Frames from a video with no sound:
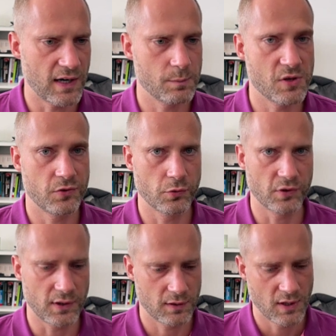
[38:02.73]

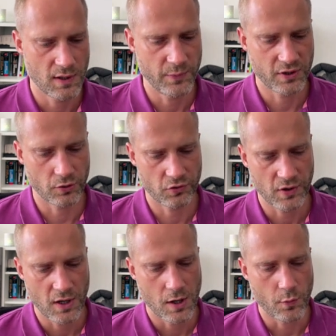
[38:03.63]
misusing, because
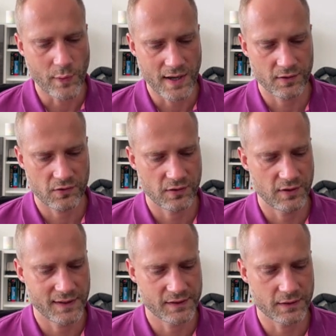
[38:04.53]
once
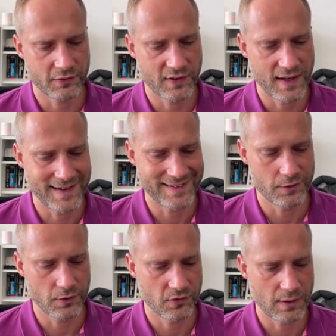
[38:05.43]
the attackers, they land
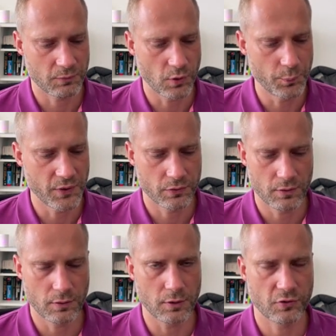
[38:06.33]
on some
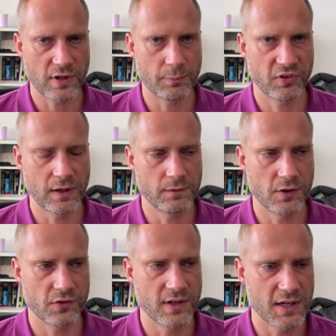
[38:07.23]
computer or some
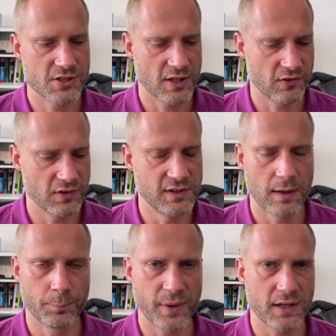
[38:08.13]
servers, they are just
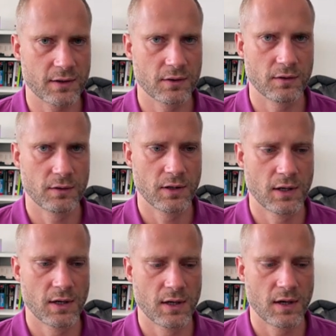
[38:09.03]
dumping
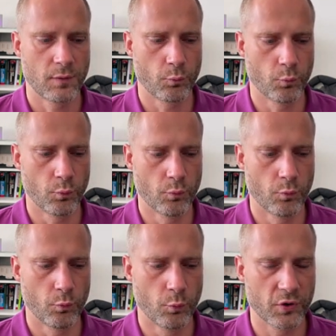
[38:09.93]

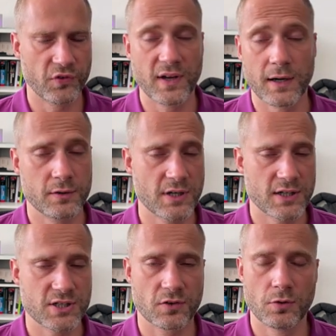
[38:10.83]
what's there, they are
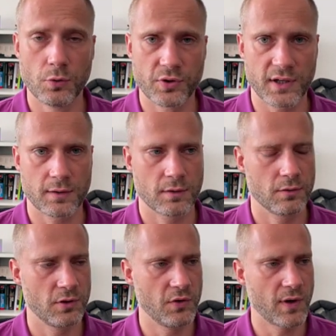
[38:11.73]
just looting
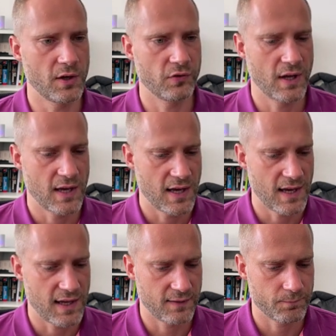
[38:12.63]
the device.
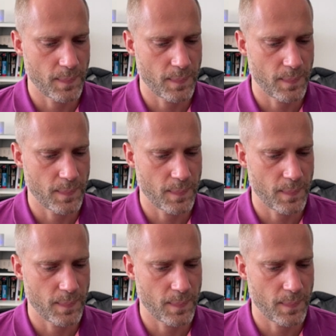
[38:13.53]
And